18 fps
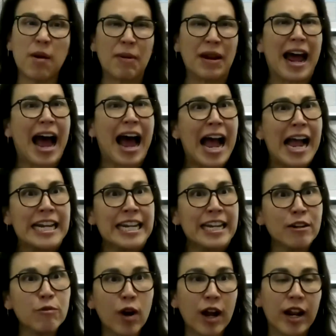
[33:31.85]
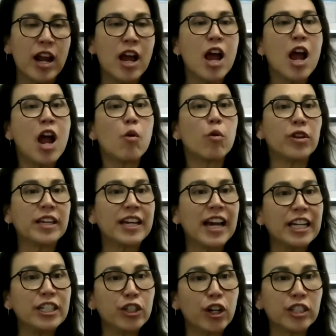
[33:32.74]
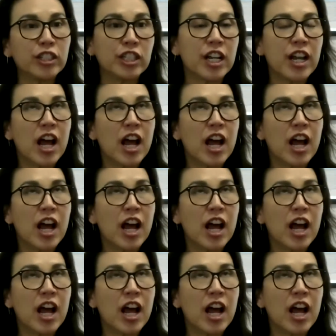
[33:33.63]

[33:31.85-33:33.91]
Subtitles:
And I did one where the guy charged